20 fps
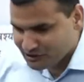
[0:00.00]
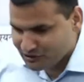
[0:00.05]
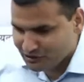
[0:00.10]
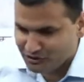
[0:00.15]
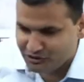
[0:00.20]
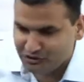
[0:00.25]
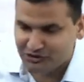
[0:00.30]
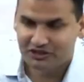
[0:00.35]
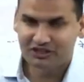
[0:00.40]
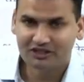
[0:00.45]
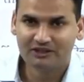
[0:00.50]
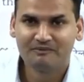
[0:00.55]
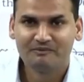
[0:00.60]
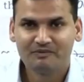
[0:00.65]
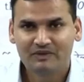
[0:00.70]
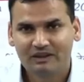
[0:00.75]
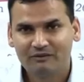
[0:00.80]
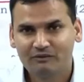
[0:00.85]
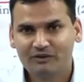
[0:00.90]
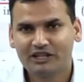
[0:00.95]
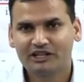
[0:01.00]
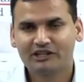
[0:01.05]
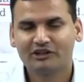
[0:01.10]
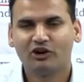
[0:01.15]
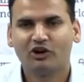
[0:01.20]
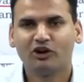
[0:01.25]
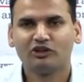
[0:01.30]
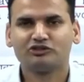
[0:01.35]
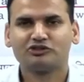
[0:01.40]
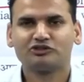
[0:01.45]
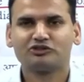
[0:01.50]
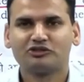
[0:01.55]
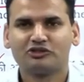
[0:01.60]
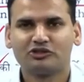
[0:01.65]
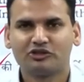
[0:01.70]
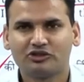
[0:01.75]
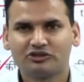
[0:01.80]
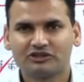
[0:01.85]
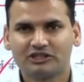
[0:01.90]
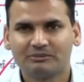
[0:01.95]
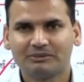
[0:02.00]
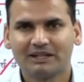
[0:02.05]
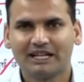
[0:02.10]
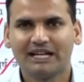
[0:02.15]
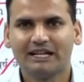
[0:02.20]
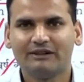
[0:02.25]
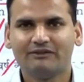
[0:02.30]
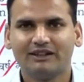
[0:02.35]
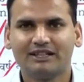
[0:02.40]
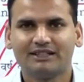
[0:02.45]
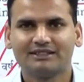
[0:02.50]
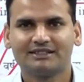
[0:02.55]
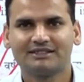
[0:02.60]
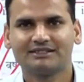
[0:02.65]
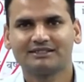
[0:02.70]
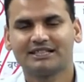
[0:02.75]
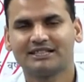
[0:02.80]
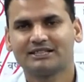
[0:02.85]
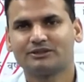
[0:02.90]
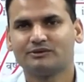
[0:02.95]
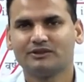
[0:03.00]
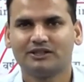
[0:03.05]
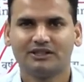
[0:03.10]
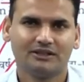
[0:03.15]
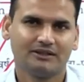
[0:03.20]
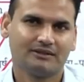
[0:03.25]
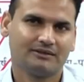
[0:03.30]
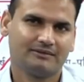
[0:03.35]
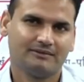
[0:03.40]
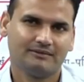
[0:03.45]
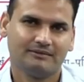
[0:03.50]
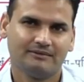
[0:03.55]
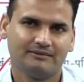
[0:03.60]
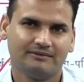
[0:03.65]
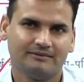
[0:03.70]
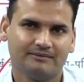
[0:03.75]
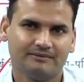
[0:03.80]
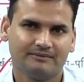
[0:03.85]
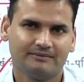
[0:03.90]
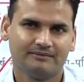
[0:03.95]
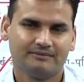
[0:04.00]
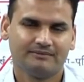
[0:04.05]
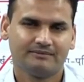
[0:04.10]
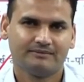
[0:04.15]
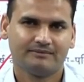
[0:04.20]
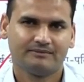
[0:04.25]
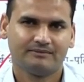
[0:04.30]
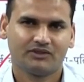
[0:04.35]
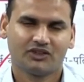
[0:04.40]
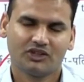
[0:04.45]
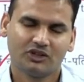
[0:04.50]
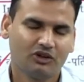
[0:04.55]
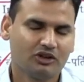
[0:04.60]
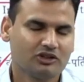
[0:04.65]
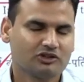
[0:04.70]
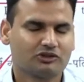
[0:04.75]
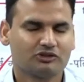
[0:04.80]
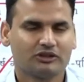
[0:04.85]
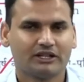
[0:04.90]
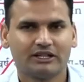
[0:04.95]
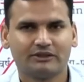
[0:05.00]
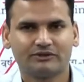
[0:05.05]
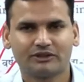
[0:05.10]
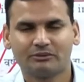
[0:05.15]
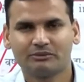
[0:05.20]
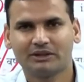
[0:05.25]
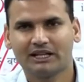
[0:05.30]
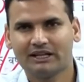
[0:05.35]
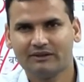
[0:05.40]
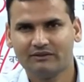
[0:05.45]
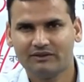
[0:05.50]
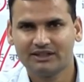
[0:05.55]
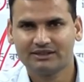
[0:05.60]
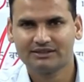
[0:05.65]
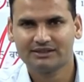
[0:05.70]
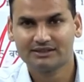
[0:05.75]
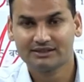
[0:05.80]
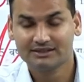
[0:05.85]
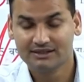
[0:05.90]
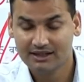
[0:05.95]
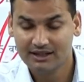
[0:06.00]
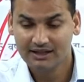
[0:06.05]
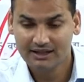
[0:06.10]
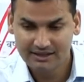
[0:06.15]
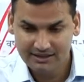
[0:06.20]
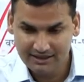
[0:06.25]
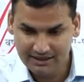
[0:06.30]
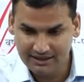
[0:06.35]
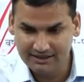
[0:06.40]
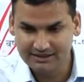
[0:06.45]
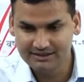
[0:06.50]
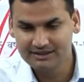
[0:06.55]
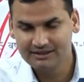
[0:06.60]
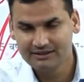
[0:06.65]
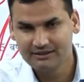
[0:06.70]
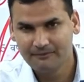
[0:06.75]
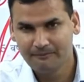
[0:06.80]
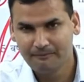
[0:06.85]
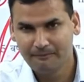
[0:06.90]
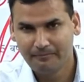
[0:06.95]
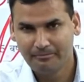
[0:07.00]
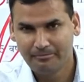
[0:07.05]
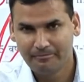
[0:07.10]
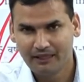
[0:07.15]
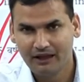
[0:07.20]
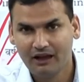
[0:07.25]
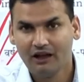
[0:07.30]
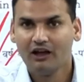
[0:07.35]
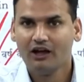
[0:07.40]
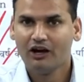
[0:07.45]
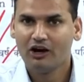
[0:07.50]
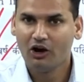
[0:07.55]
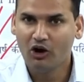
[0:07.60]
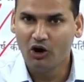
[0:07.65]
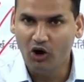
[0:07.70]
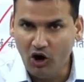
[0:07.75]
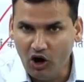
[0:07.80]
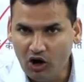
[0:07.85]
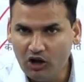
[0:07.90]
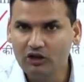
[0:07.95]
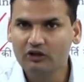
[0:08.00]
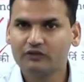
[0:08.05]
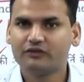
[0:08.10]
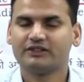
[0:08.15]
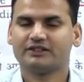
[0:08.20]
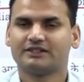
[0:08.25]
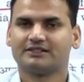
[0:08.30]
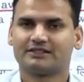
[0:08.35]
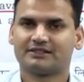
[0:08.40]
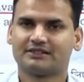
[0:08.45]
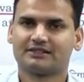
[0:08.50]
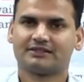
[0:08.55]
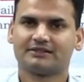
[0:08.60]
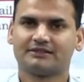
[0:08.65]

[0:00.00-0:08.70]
particular question we can also draw some life lessons as well. Can also have some life lessons. Kaise? All of us,